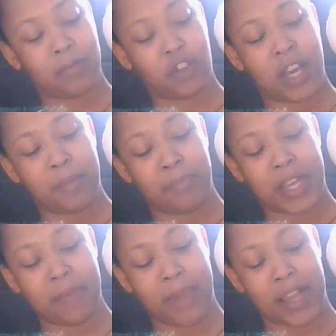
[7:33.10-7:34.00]
trying to bring
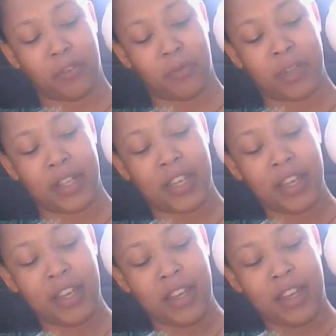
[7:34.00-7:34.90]
it back to one.
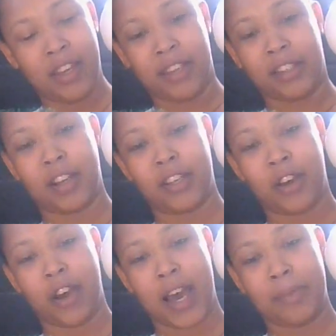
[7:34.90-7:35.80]
Y'all know
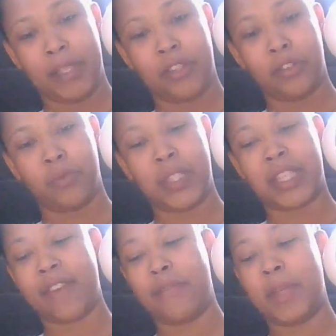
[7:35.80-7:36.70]
how I be doing. We
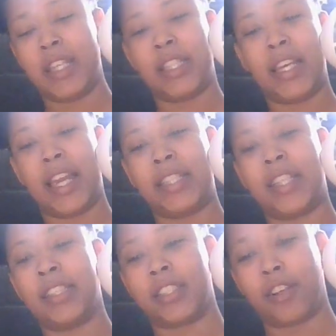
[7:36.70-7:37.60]
seven minutes in, ain't
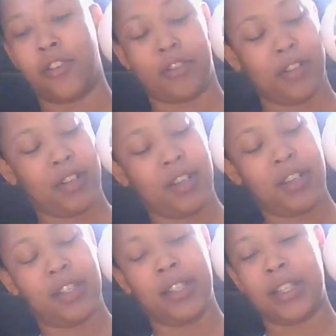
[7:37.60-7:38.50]
touched the card.
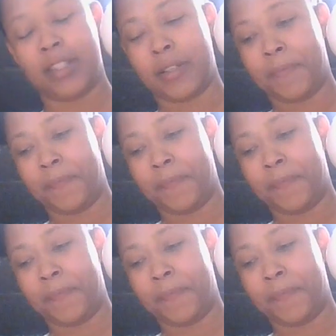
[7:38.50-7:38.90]
Listen.